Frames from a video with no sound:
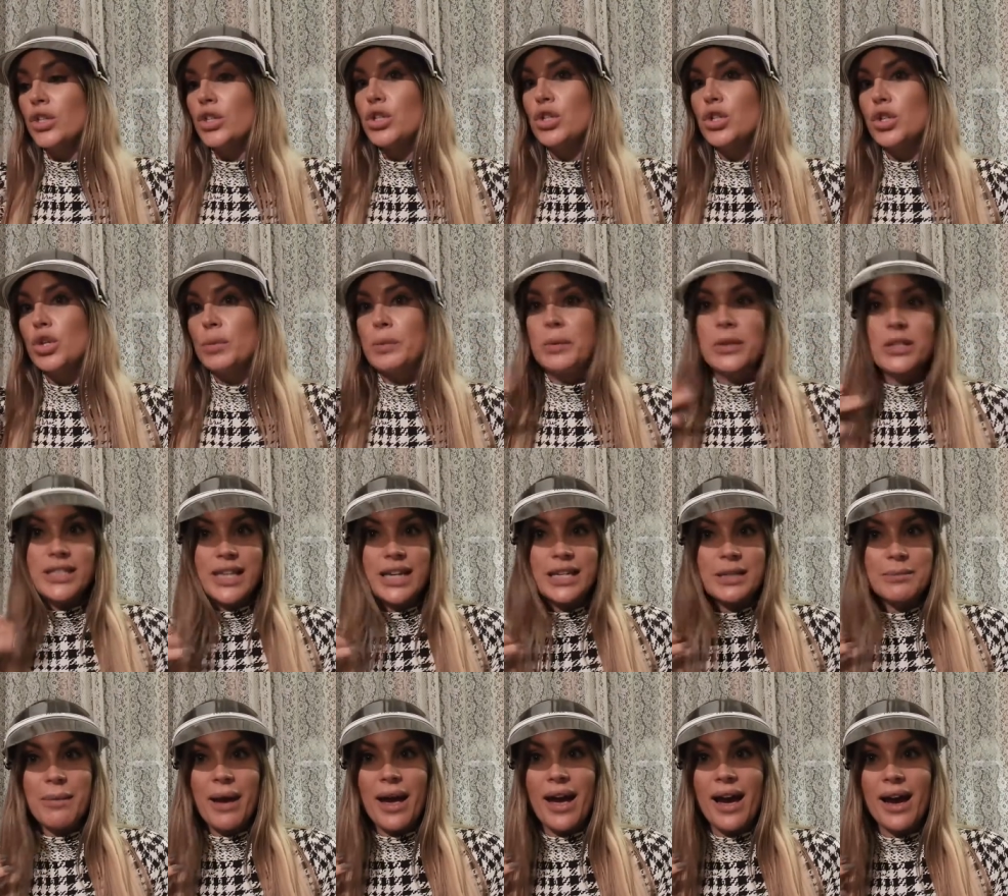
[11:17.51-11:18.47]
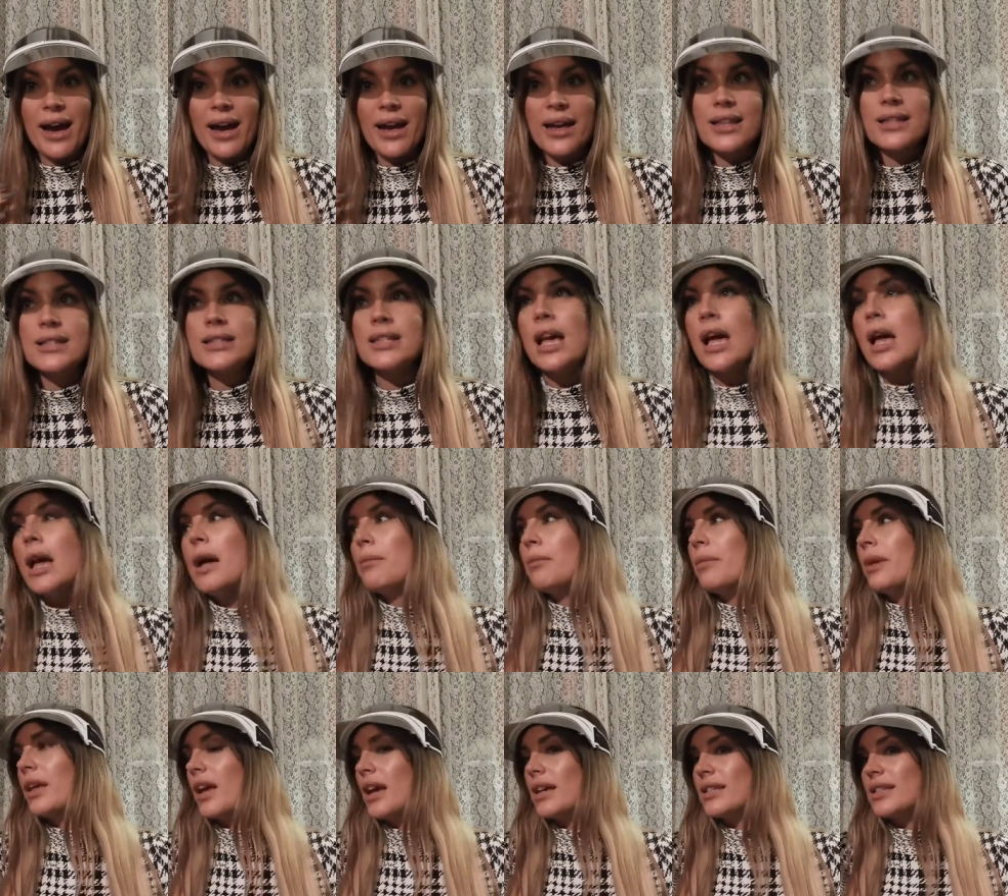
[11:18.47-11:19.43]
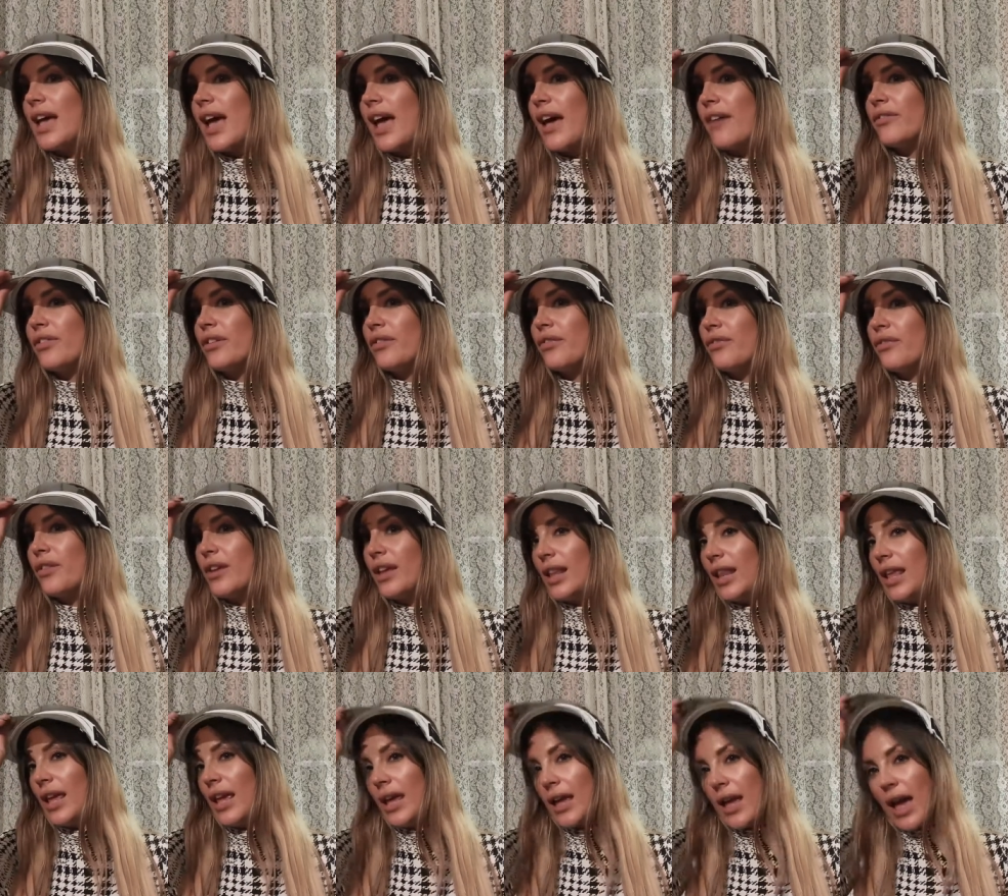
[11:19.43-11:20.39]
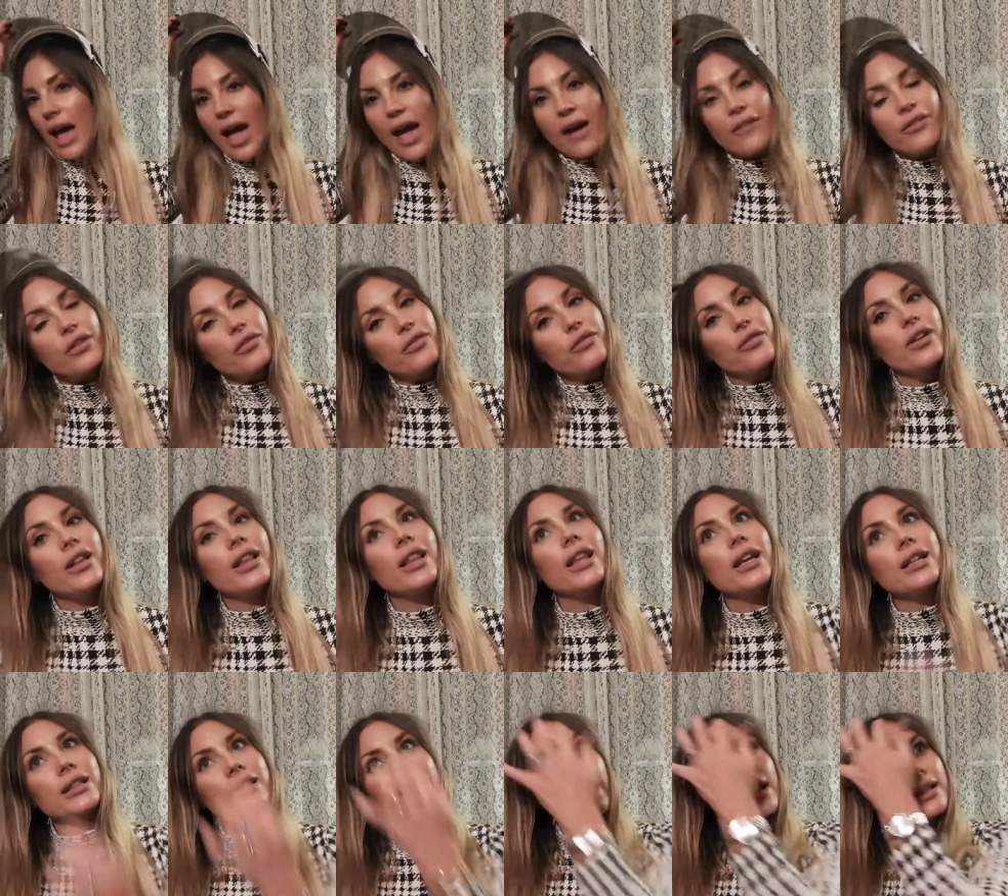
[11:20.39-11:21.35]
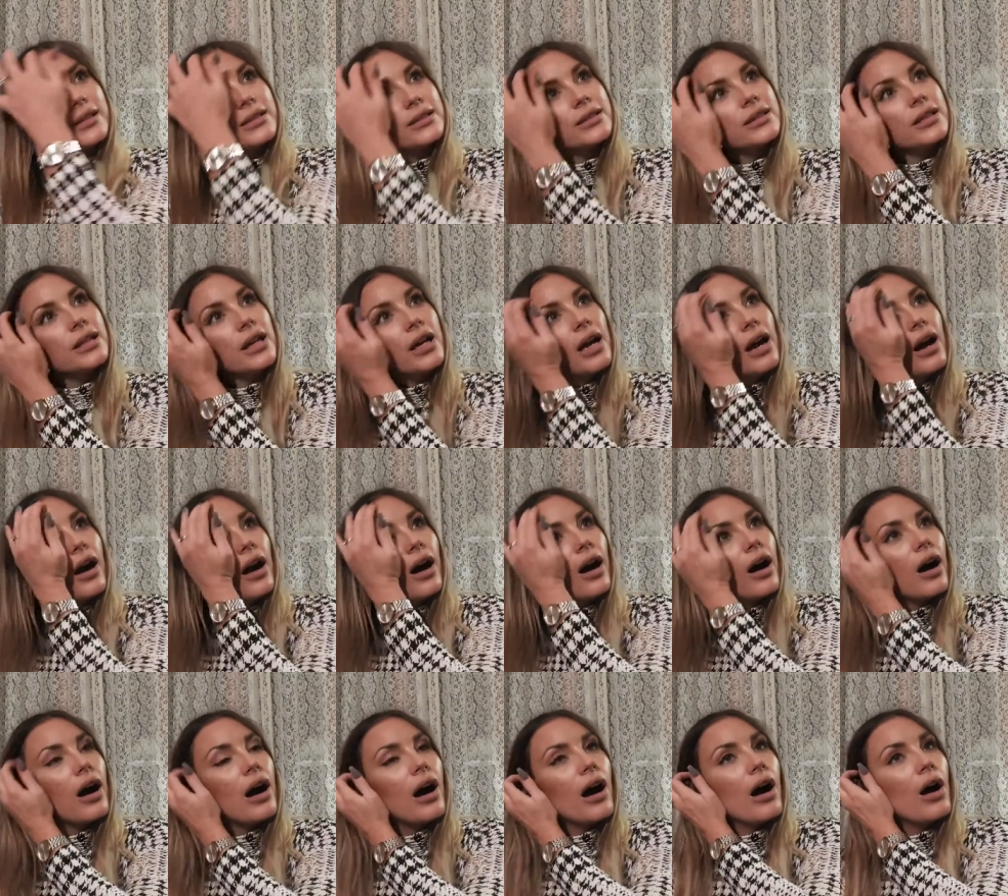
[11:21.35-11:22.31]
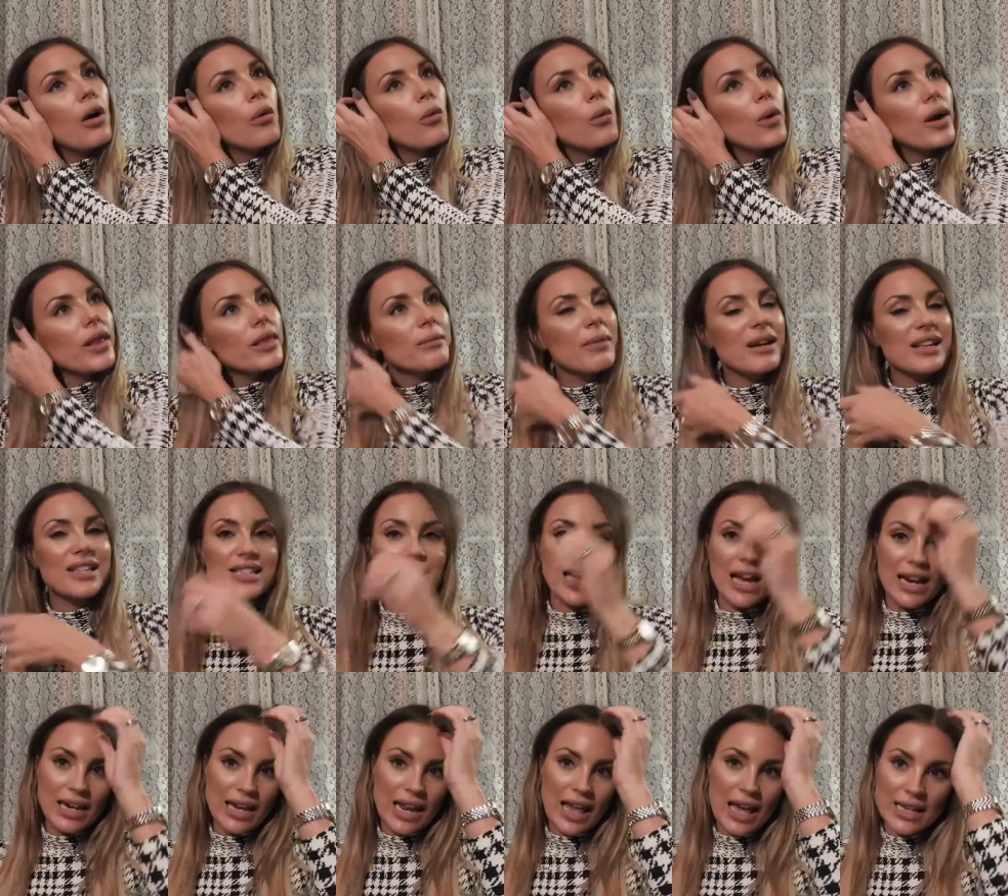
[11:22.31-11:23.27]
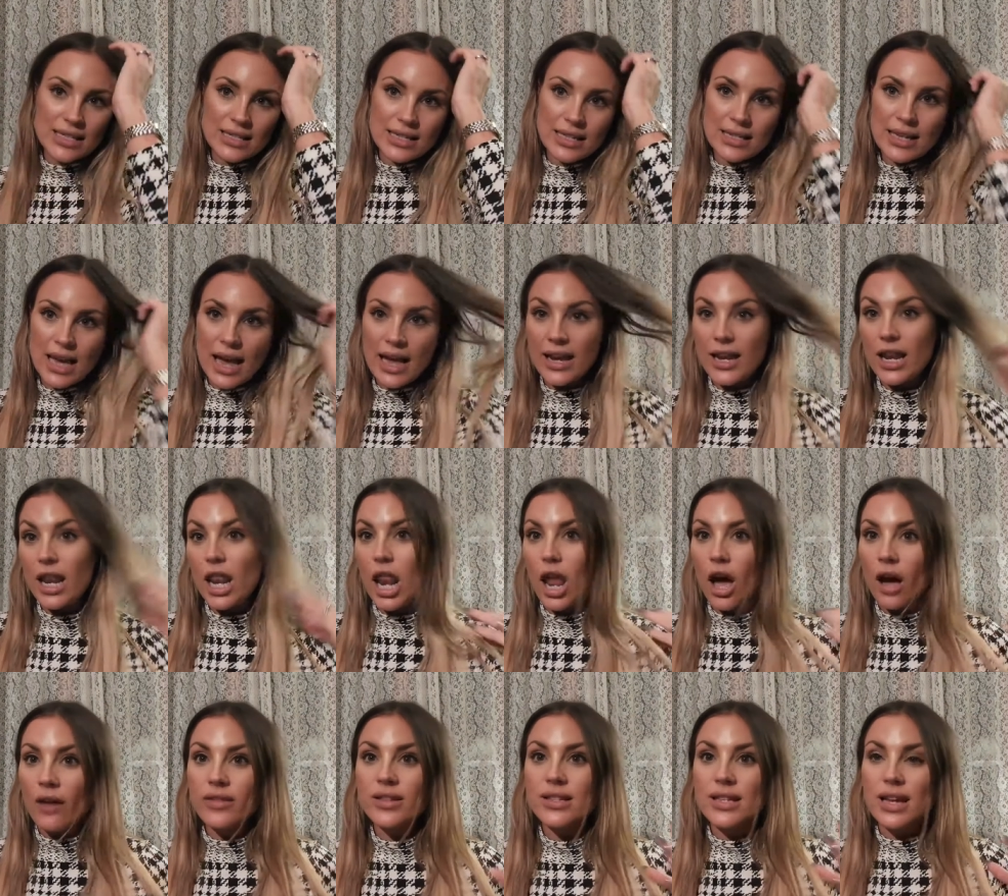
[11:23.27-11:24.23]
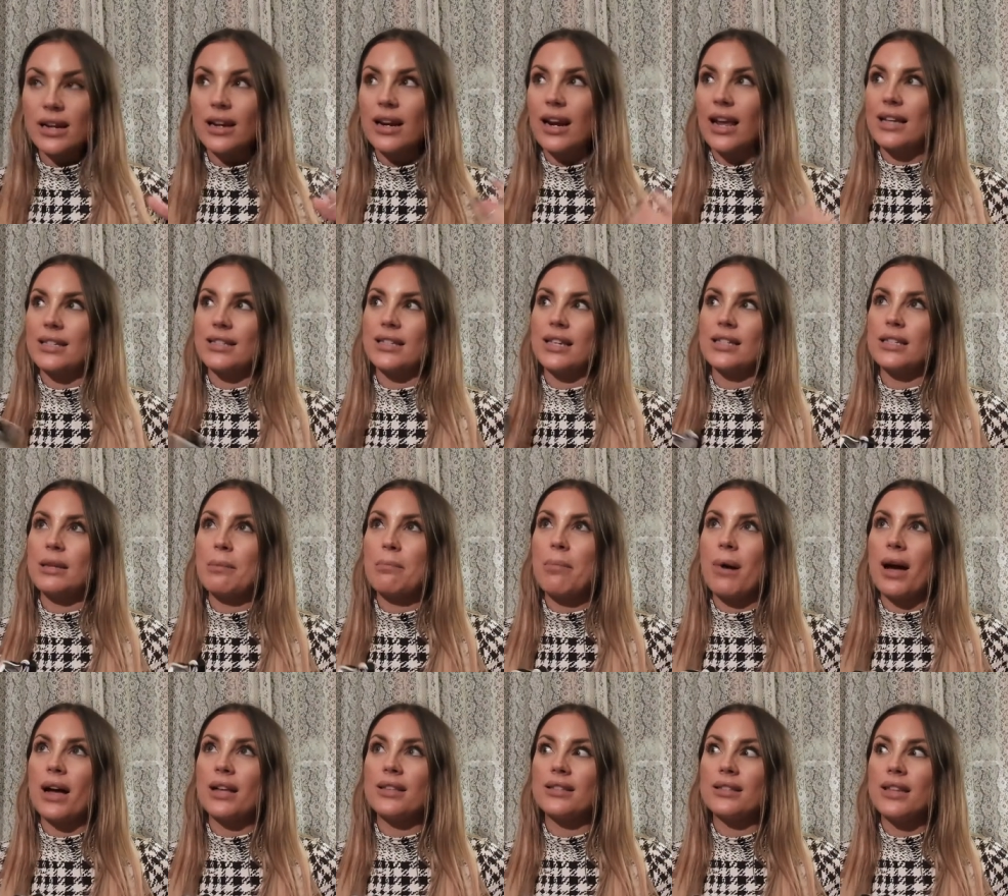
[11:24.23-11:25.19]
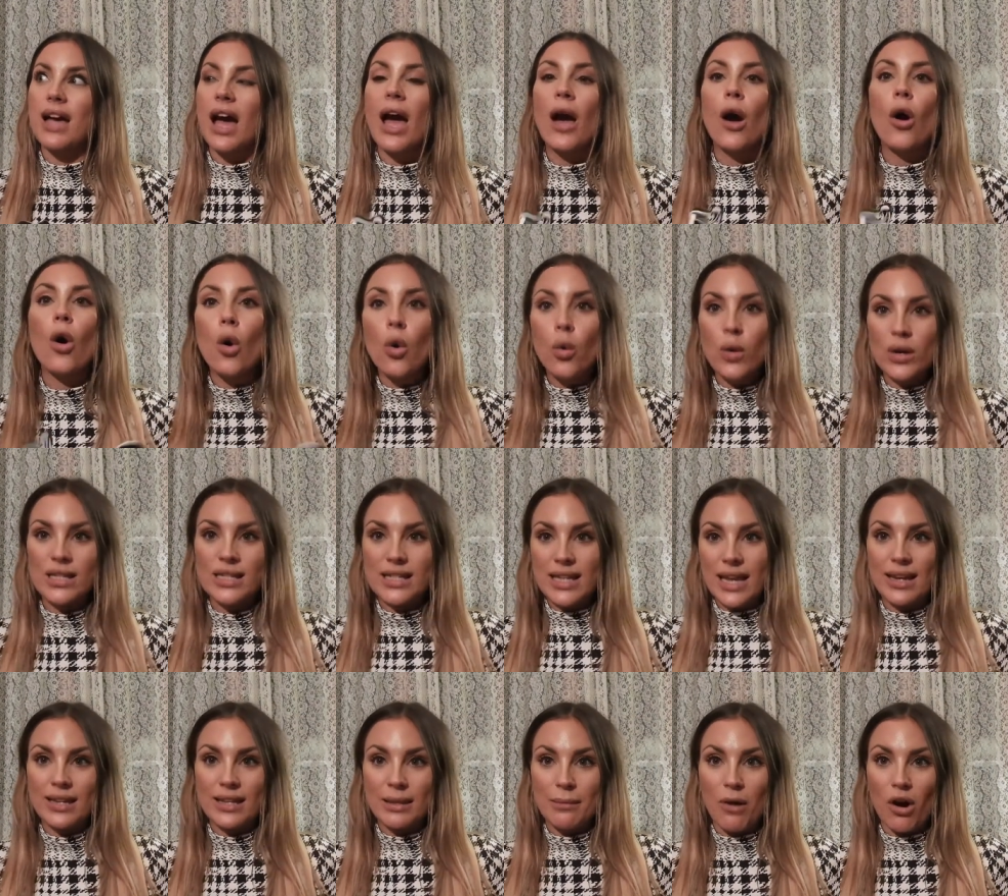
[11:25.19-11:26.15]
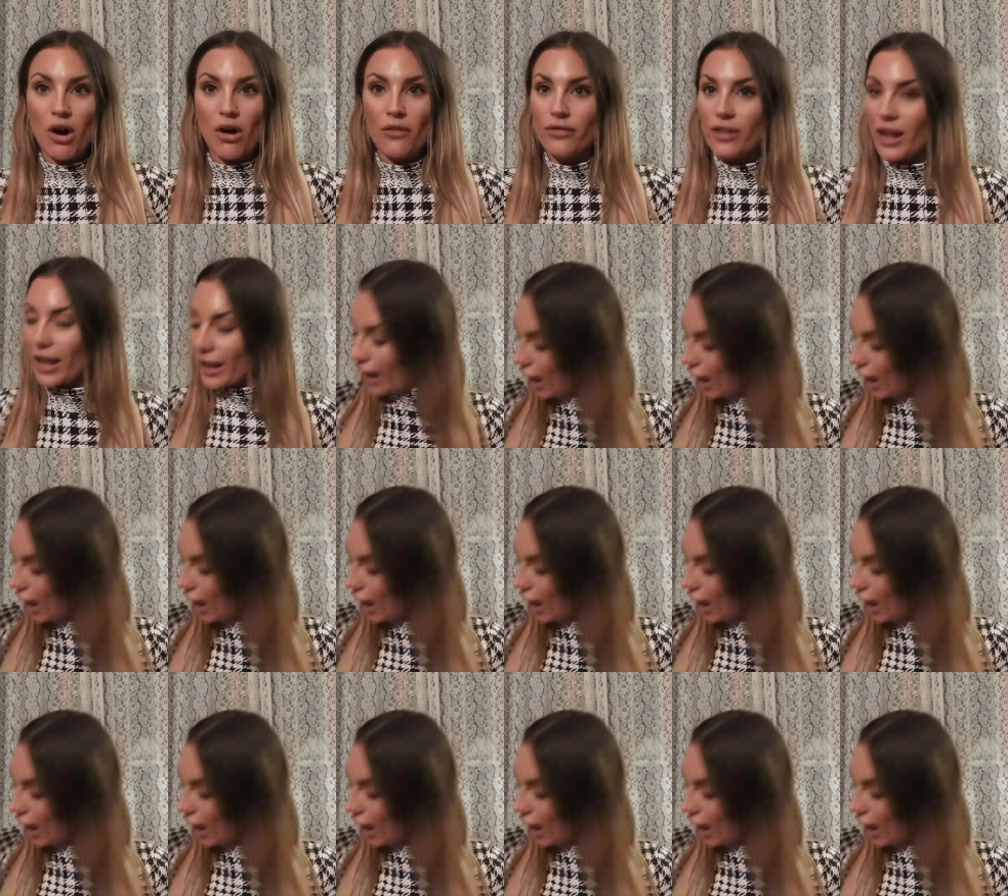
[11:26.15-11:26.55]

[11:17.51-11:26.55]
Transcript: to protect my eyes because I have the feeling I have the feeling that uh, with my sunglasses, I love sunglasses, but I always take them off.